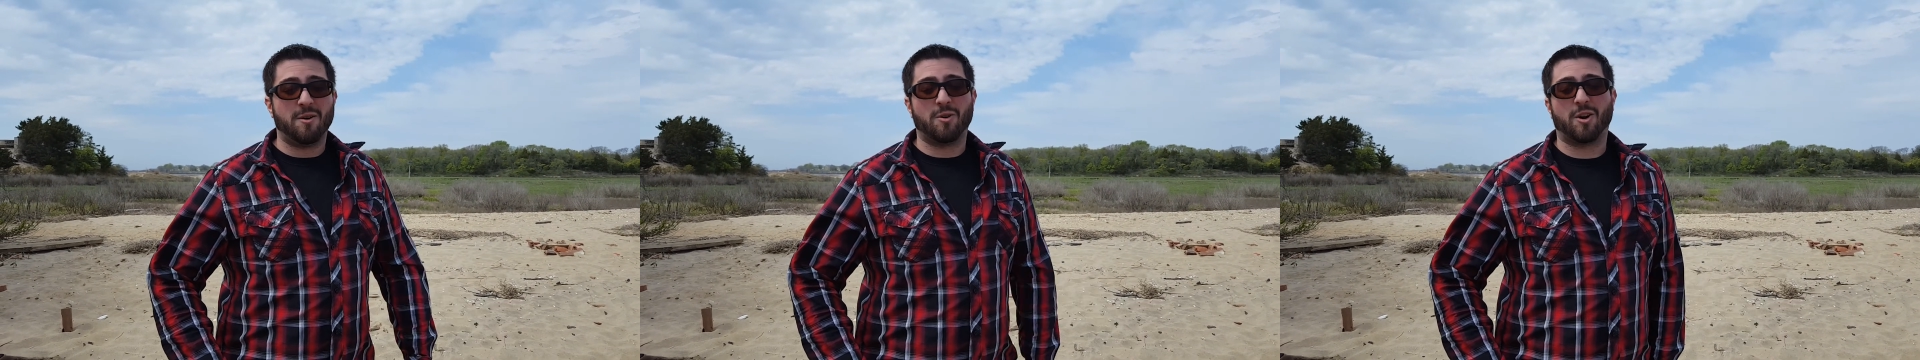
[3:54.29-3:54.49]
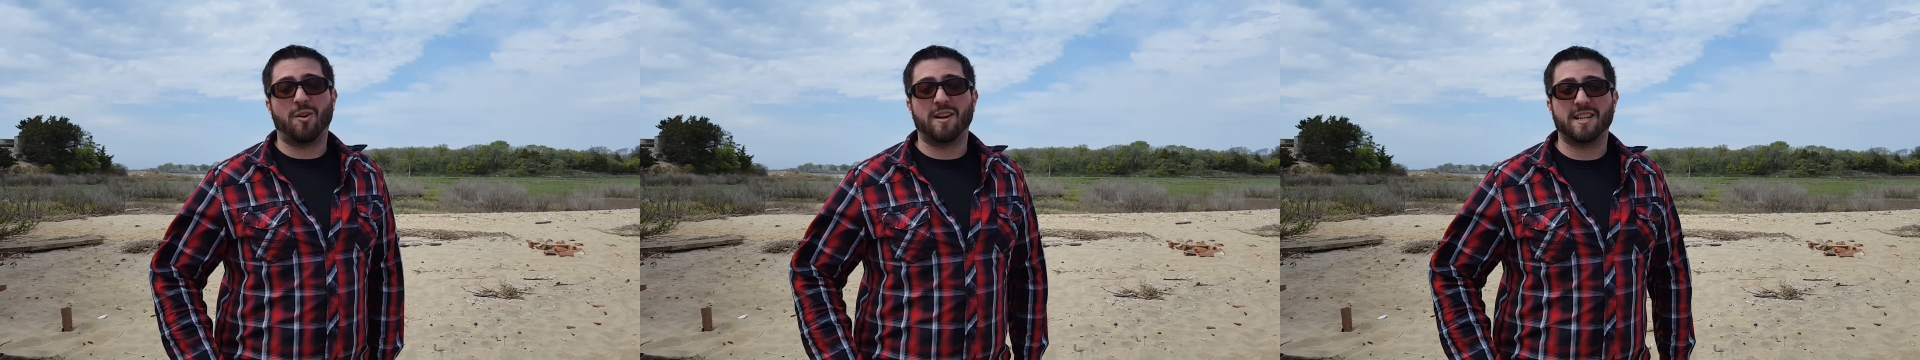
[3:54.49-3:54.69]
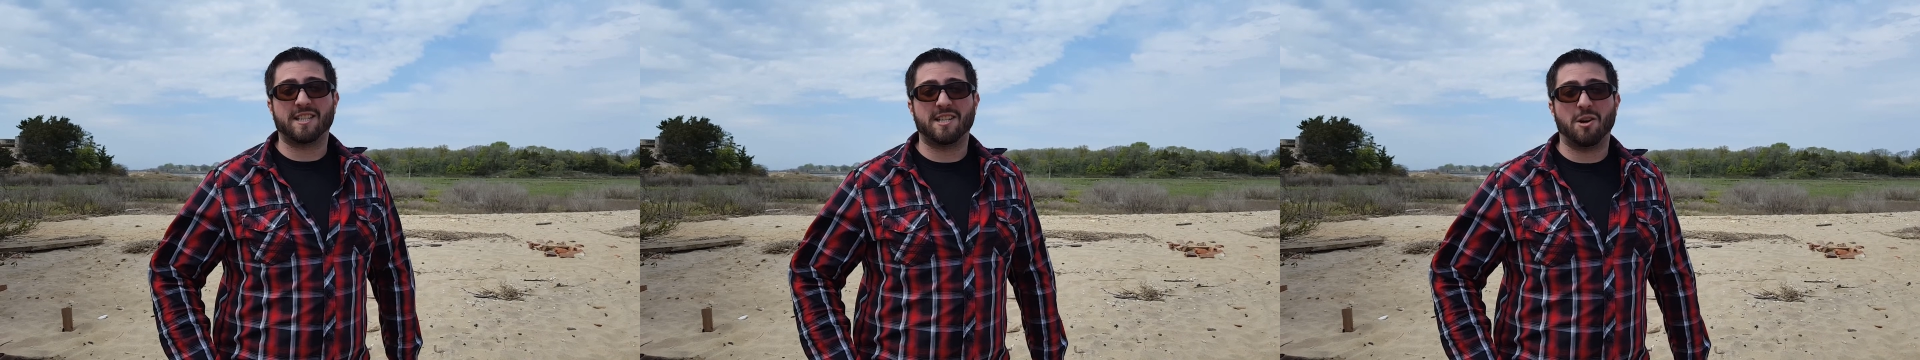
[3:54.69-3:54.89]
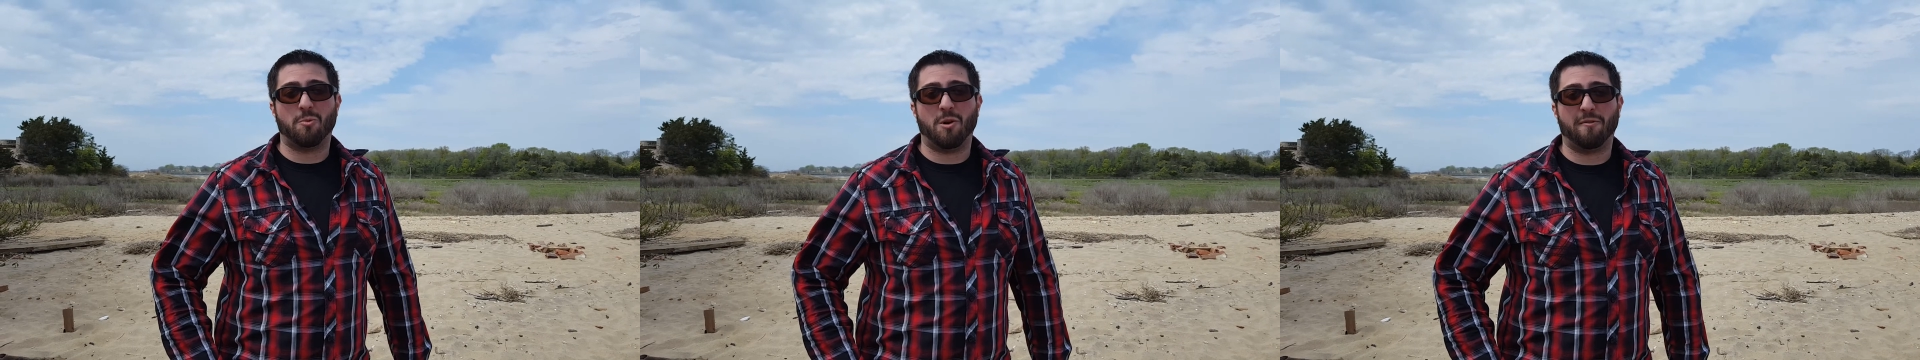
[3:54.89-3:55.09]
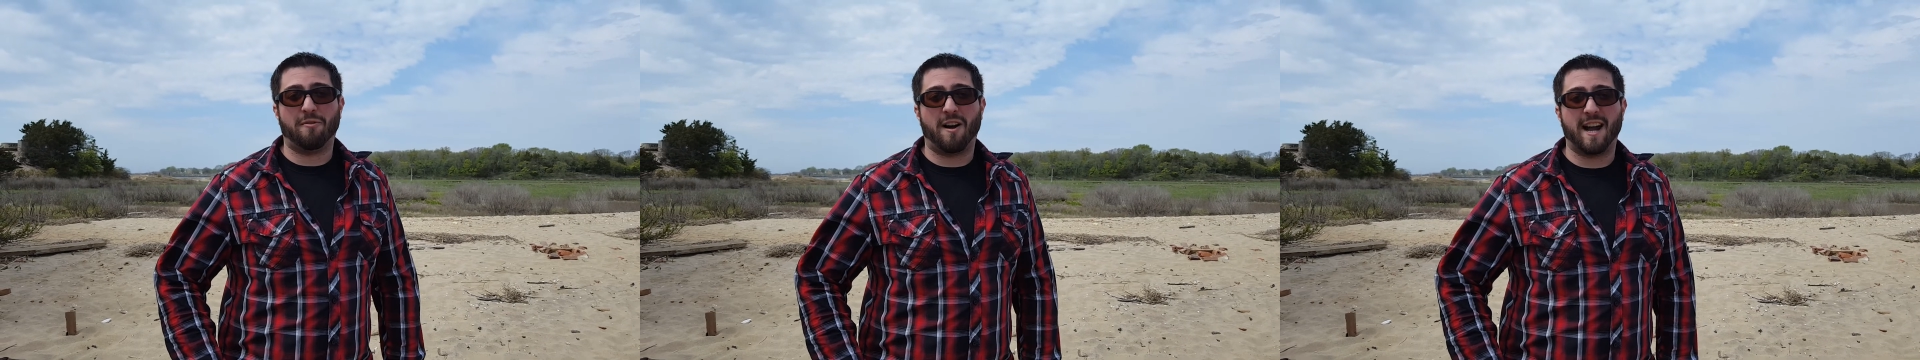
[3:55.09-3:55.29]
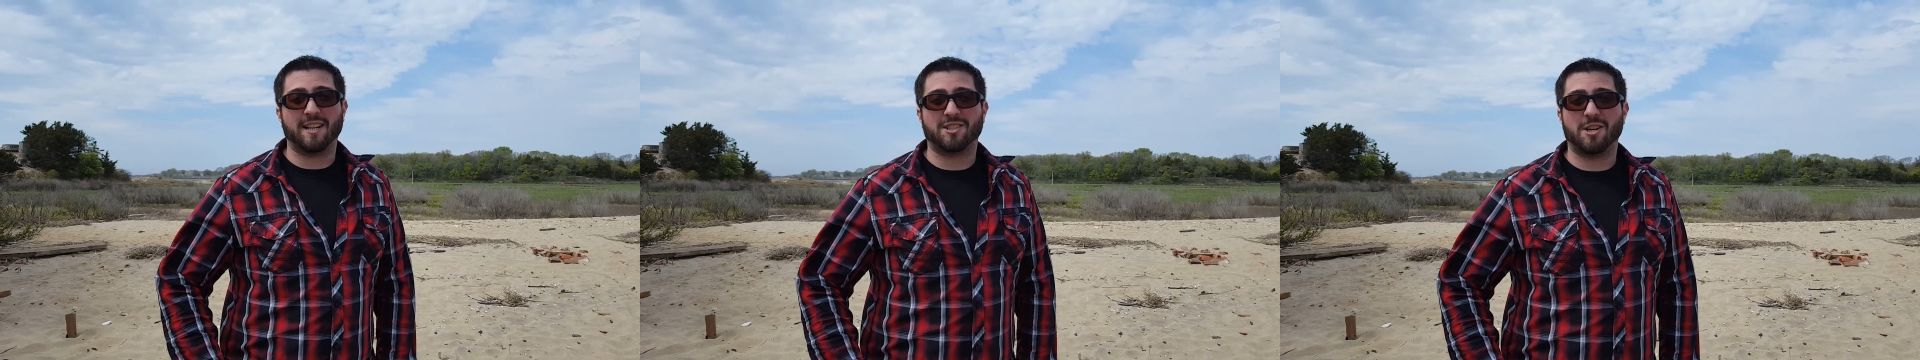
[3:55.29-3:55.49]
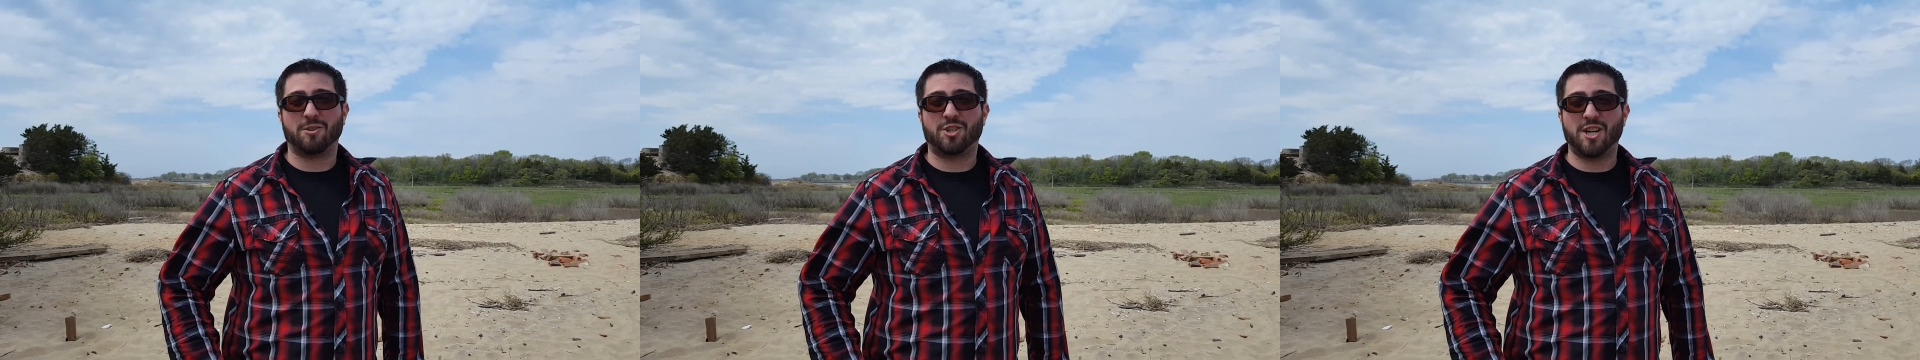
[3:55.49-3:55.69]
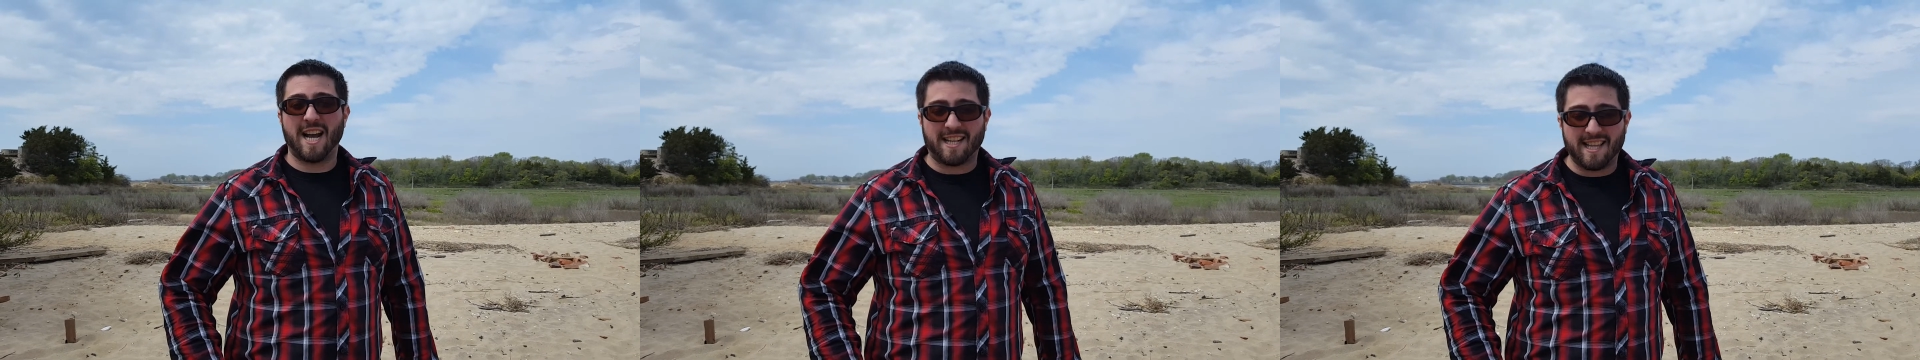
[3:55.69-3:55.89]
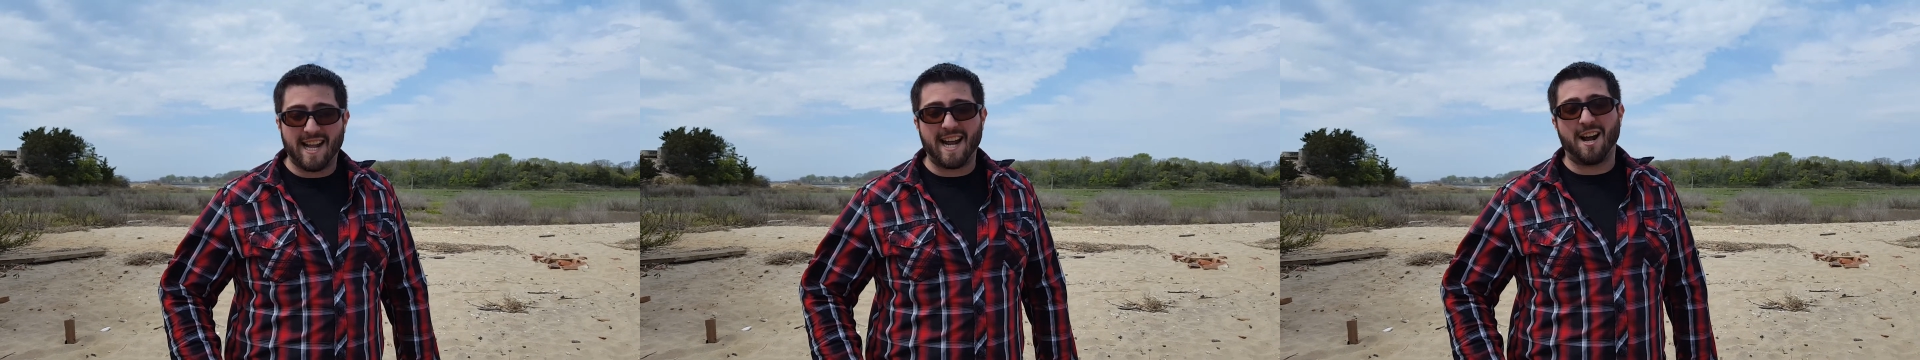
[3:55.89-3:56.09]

We're going to see what we'll find. So check that